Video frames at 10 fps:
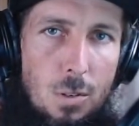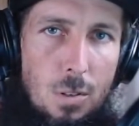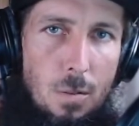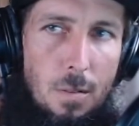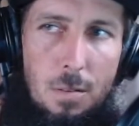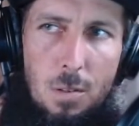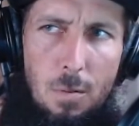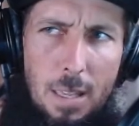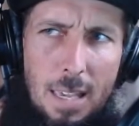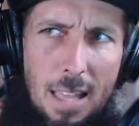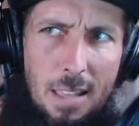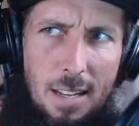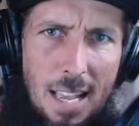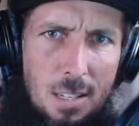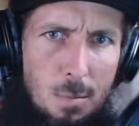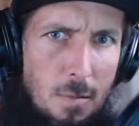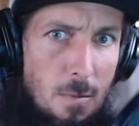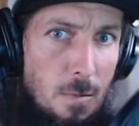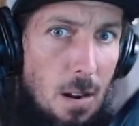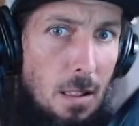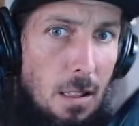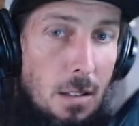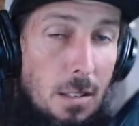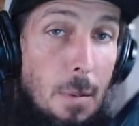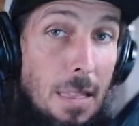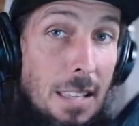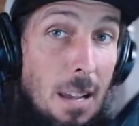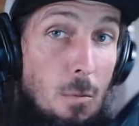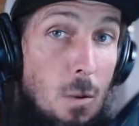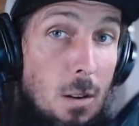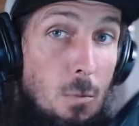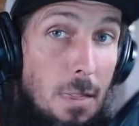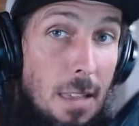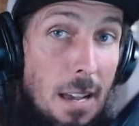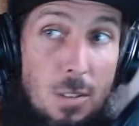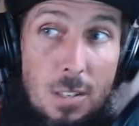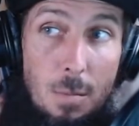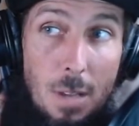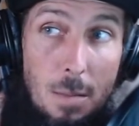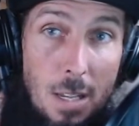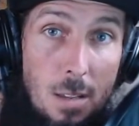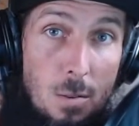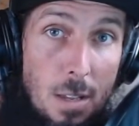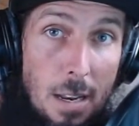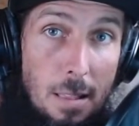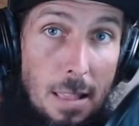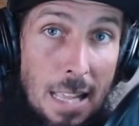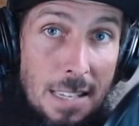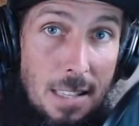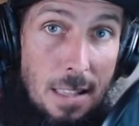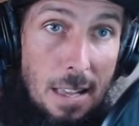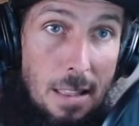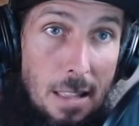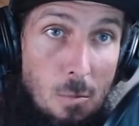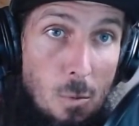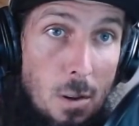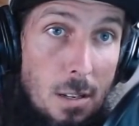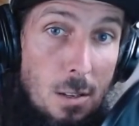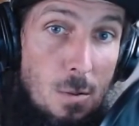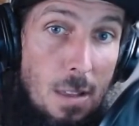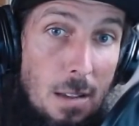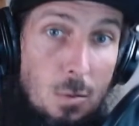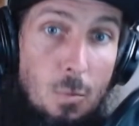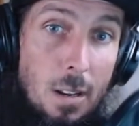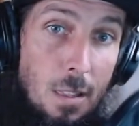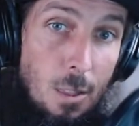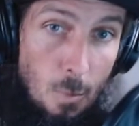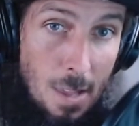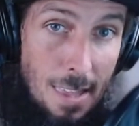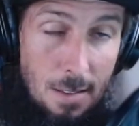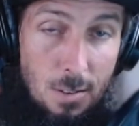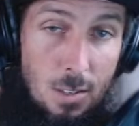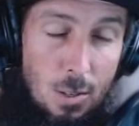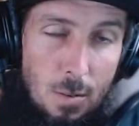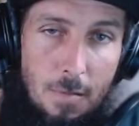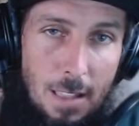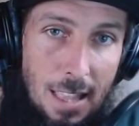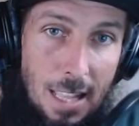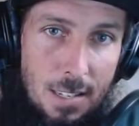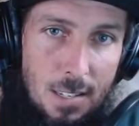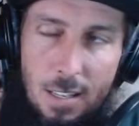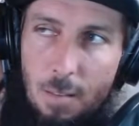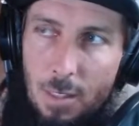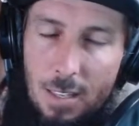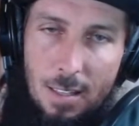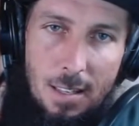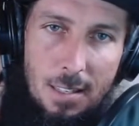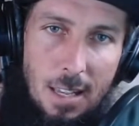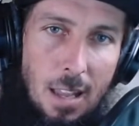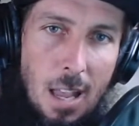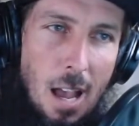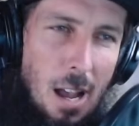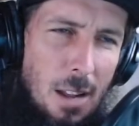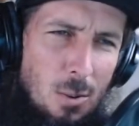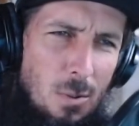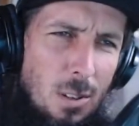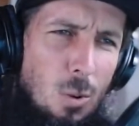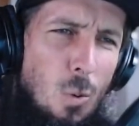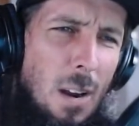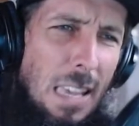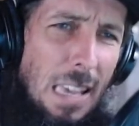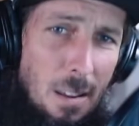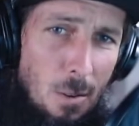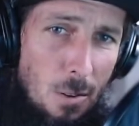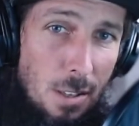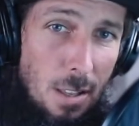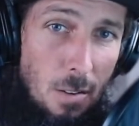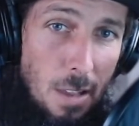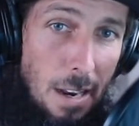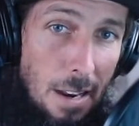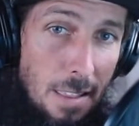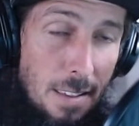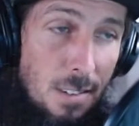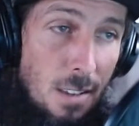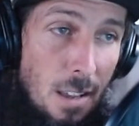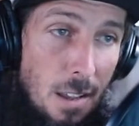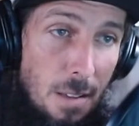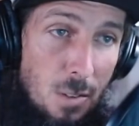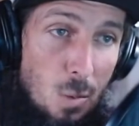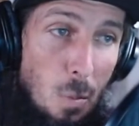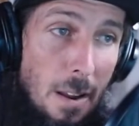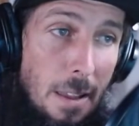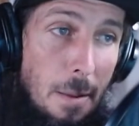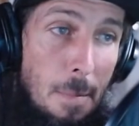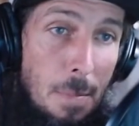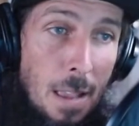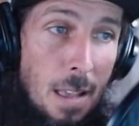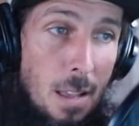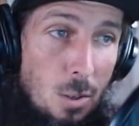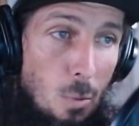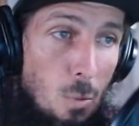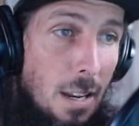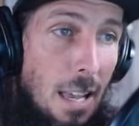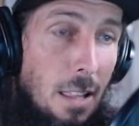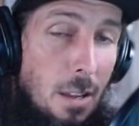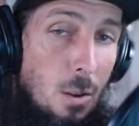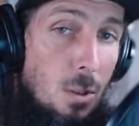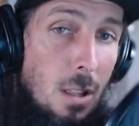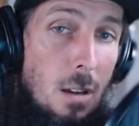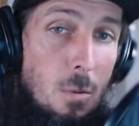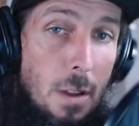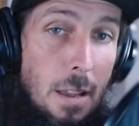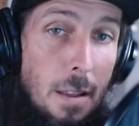So a gallon lasts me a fairly long time, and that's at 1 to 1,000. Sometimes I use it at less than that, like 1 to 2,000, 1 to 3,000. So even less. Like that's like 120 acres that I'll get out of this of spraying. So 1 gallon goes a long way.